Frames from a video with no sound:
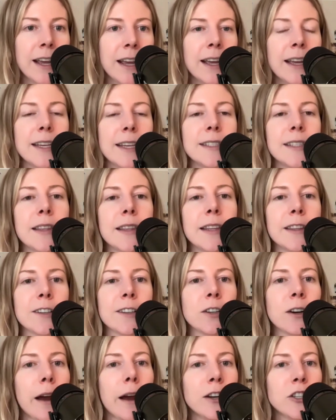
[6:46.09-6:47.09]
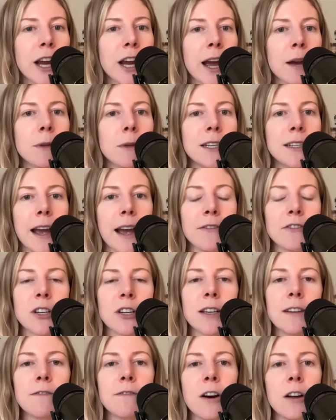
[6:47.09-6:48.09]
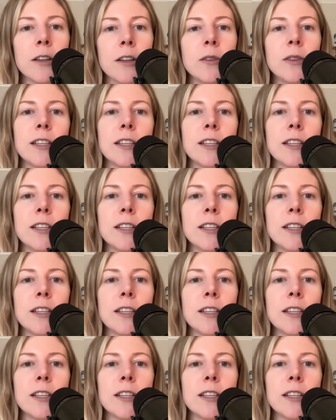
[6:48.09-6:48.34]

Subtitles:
He said that the crash happened after he followed